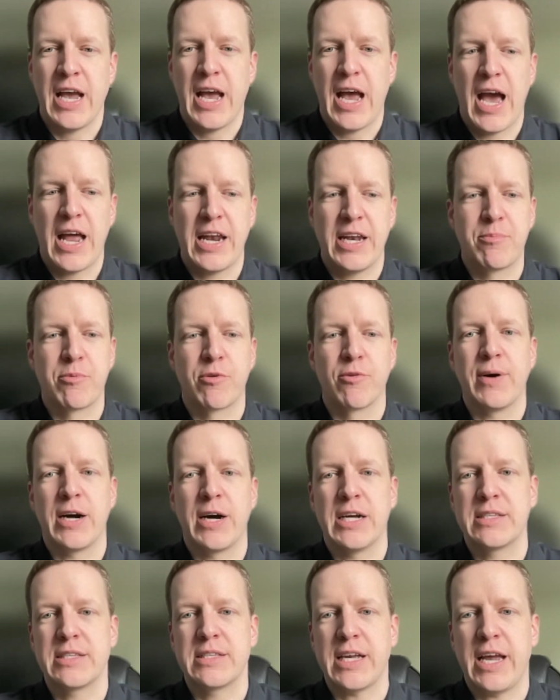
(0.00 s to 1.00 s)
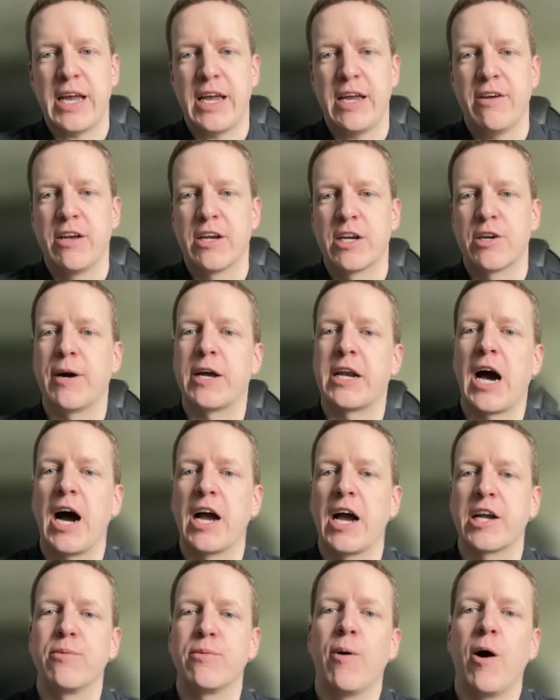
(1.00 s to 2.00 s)
and it provides a quite high
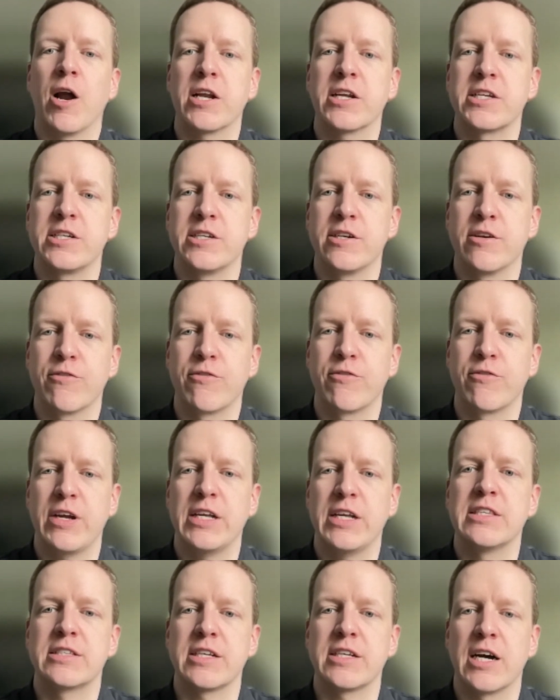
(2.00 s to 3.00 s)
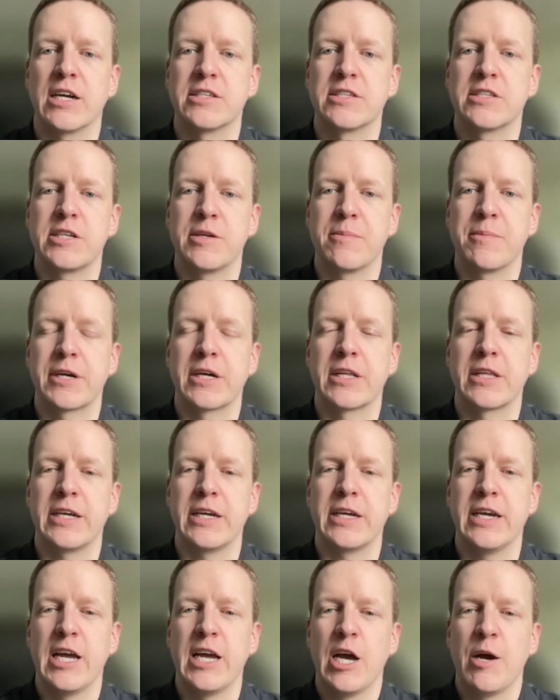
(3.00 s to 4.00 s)
quality of insights
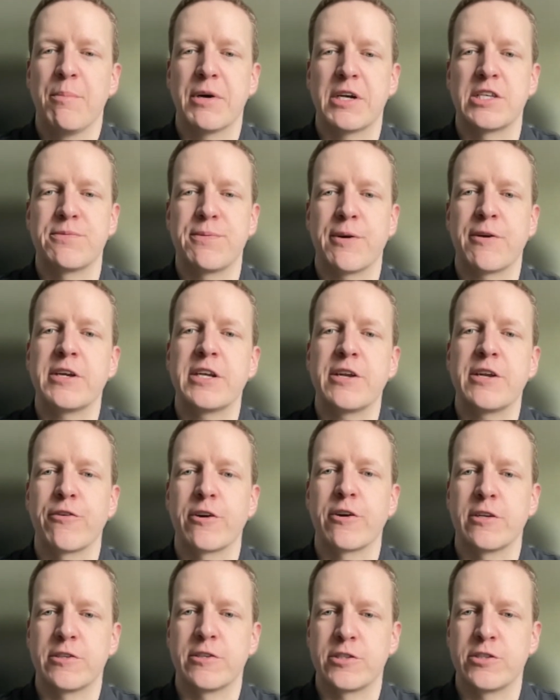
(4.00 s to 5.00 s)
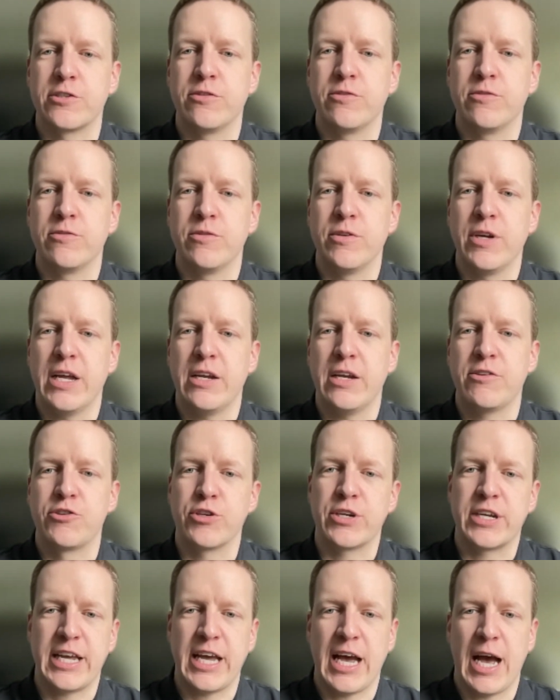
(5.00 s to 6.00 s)
typically, but it's very difficult to
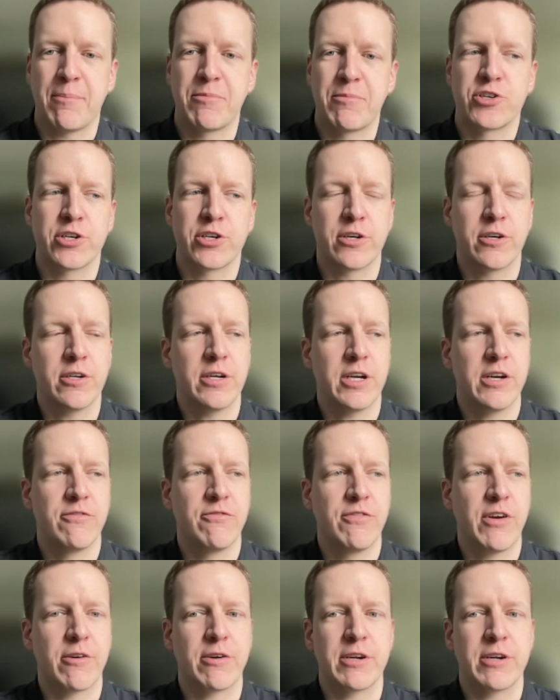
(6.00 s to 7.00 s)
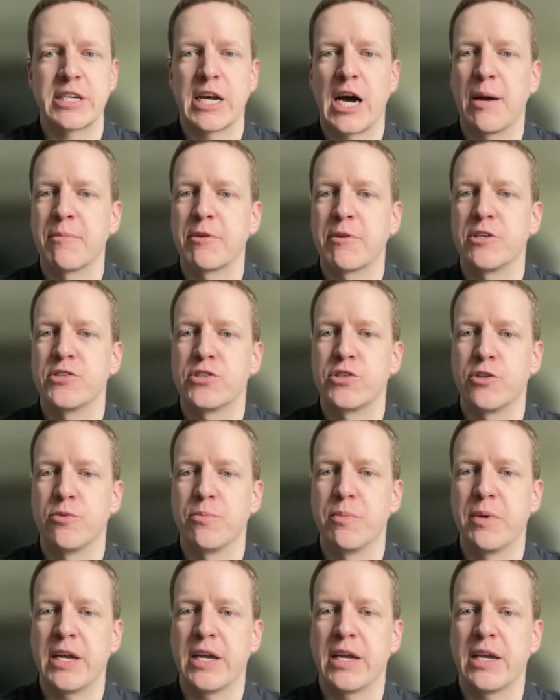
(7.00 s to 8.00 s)
capture and very
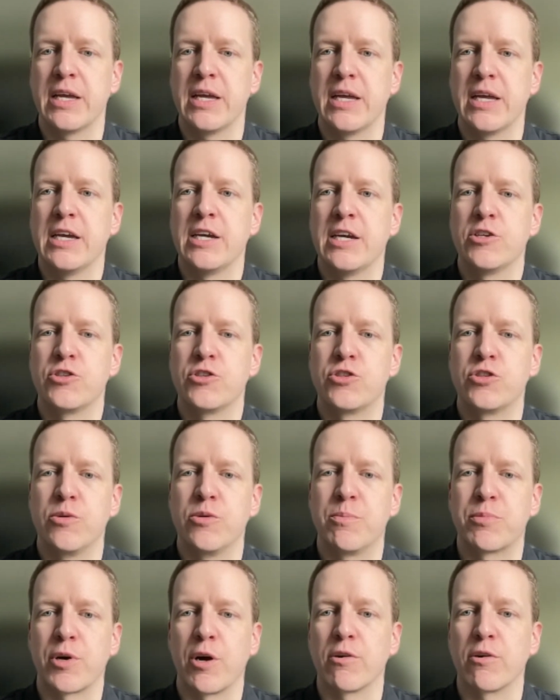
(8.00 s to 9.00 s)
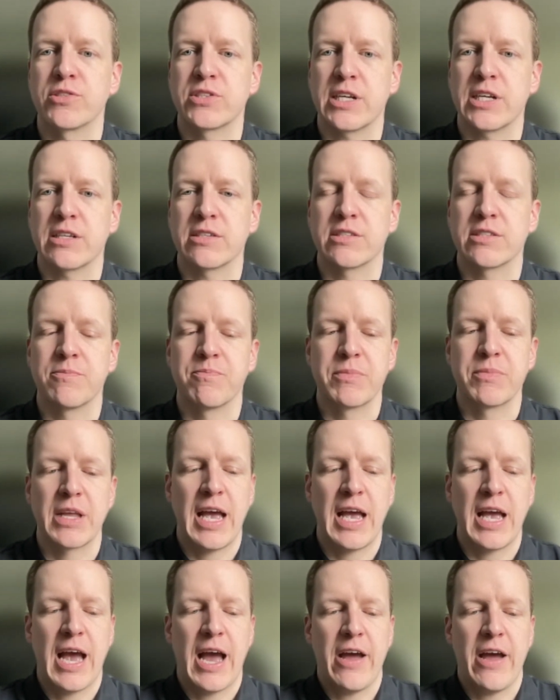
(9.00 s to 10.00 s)
time-consuming to process.
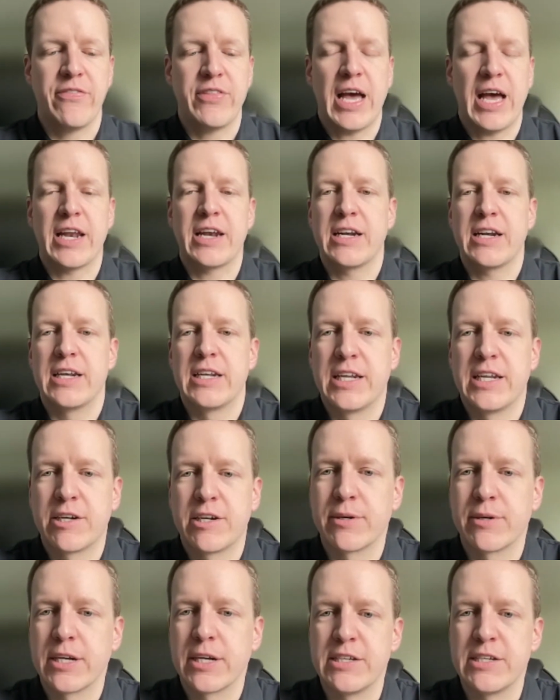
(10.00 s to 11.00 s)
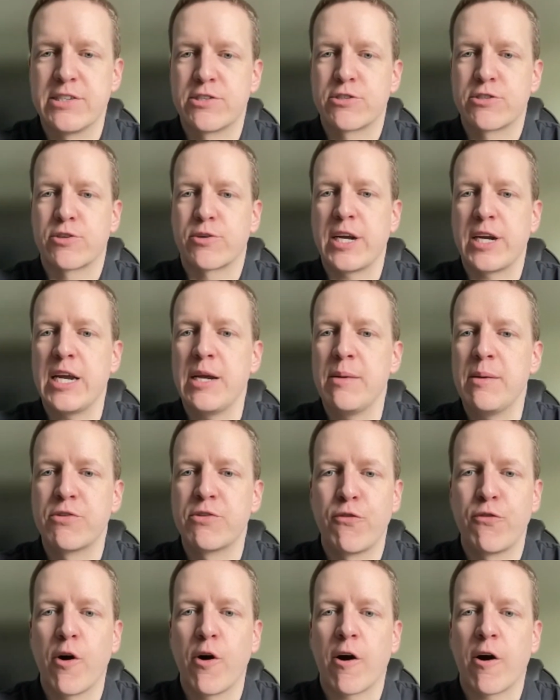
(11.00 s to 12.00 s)
And that literally screams
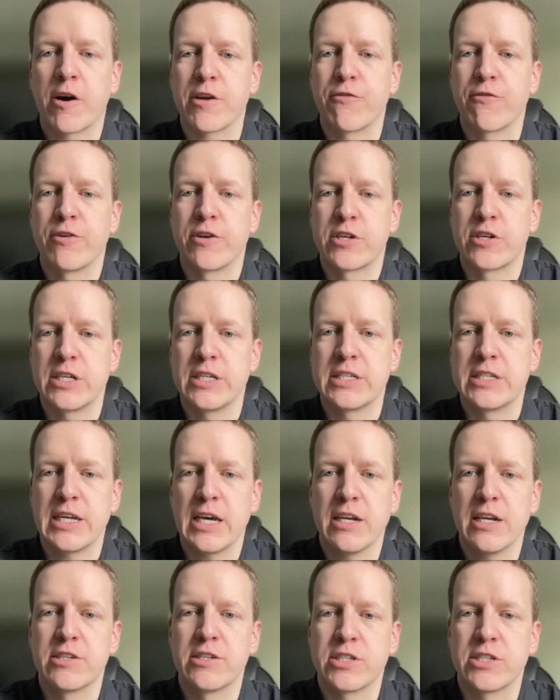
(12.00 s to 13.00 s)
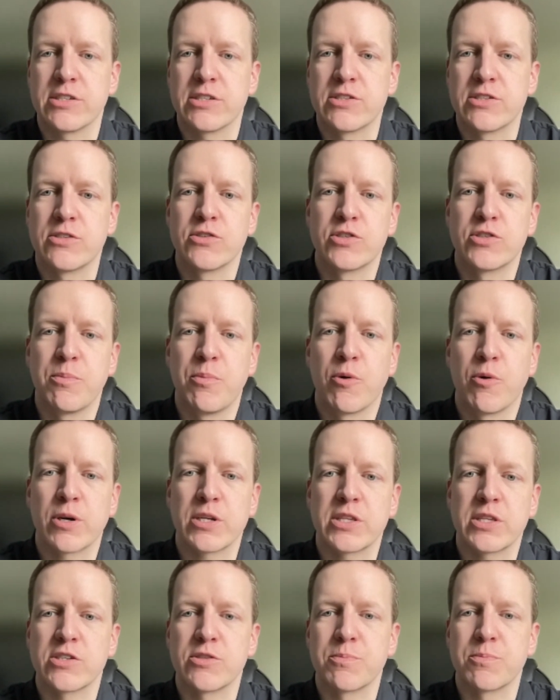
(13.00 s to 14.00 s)
for artificial intelligence to support
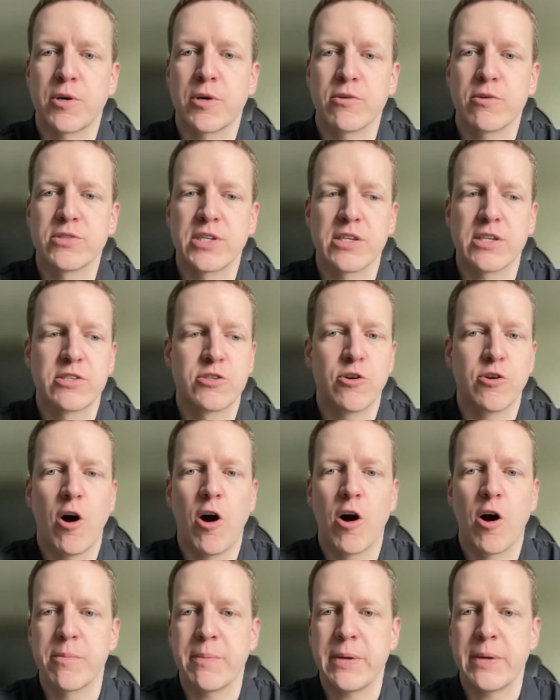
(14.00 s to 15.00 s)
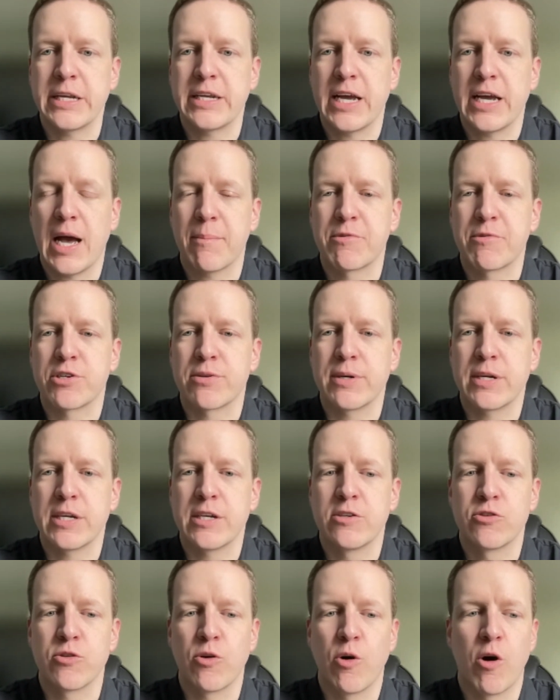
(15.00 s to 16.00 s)
this process, to automate
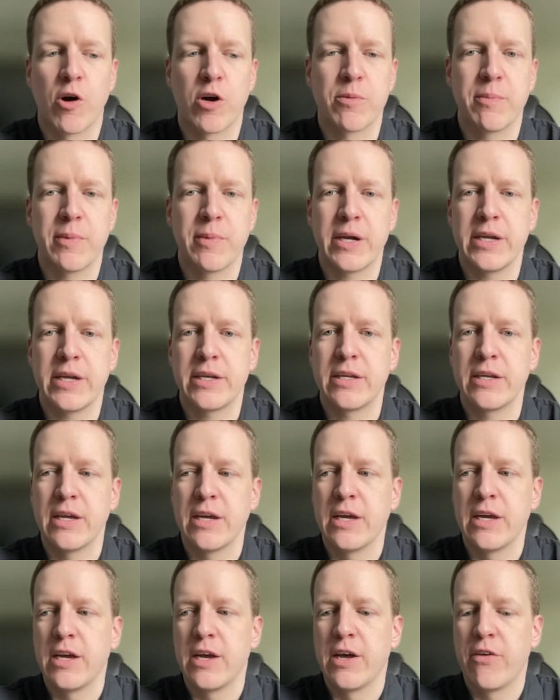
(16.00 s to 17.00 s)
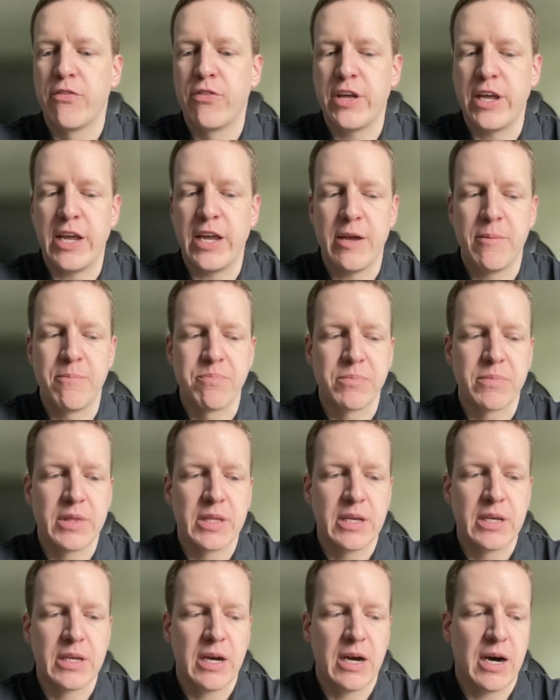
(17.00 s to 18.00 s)
capturing, to automate the,
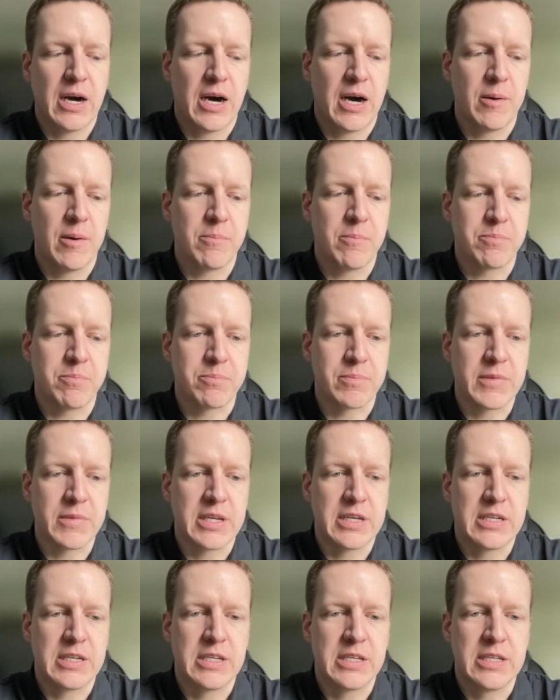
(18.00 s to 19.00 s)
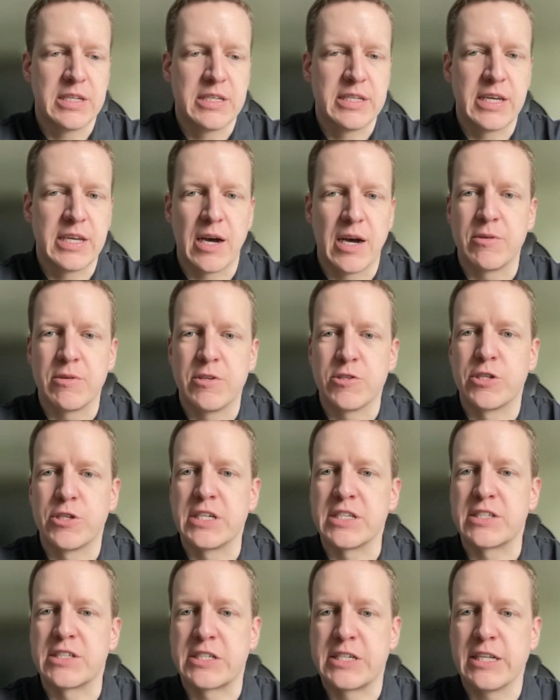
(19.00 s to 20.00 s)
to
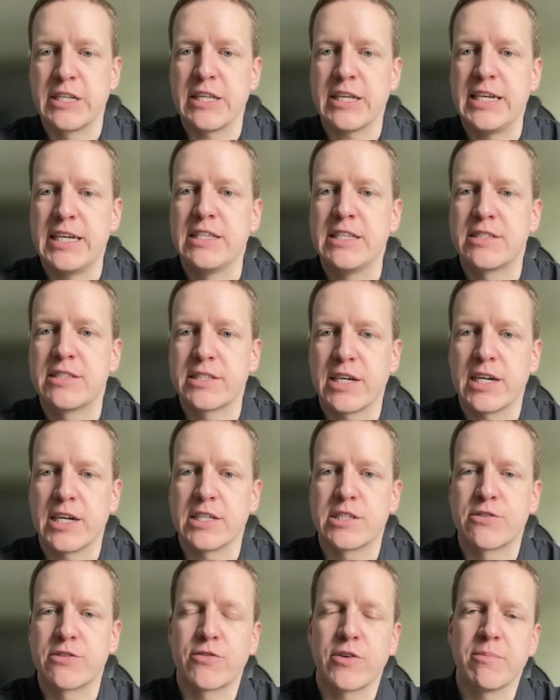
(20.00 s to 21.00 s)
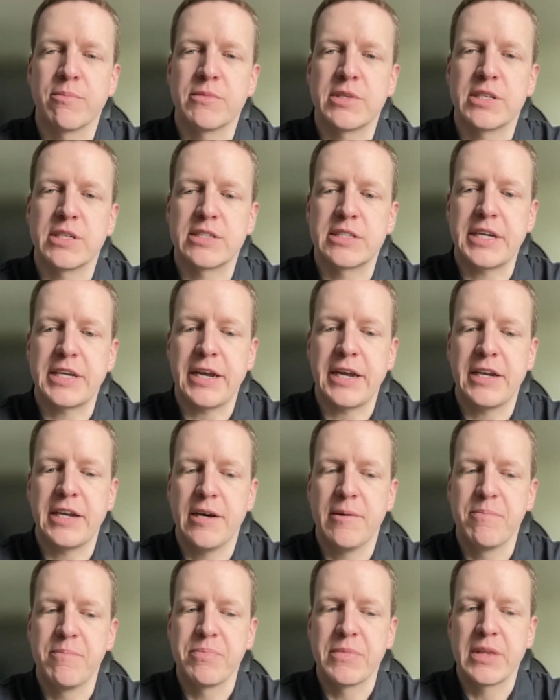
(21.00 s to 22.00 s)
distill insights from this data.